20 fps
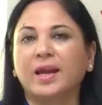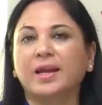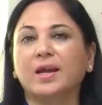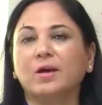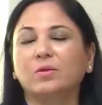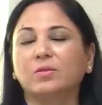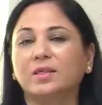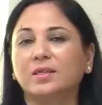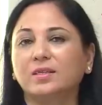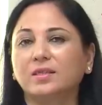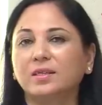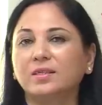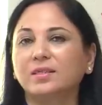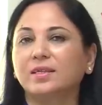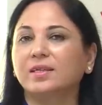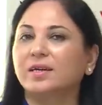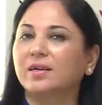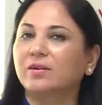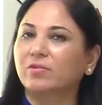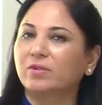Now this is
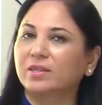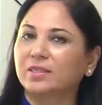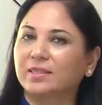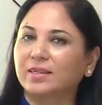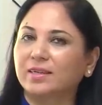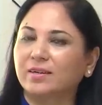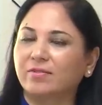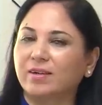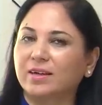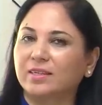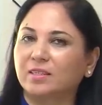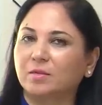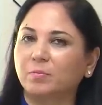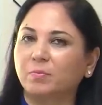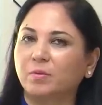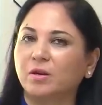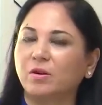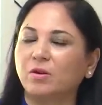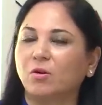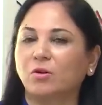an interesting
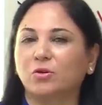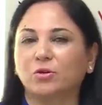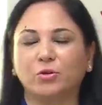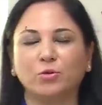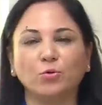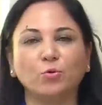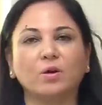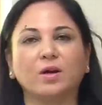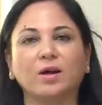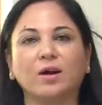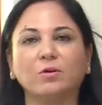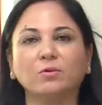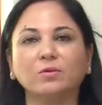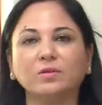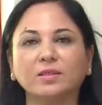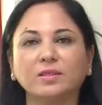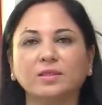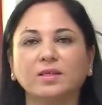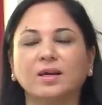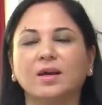recipe on two
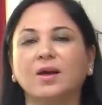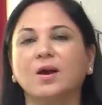counts.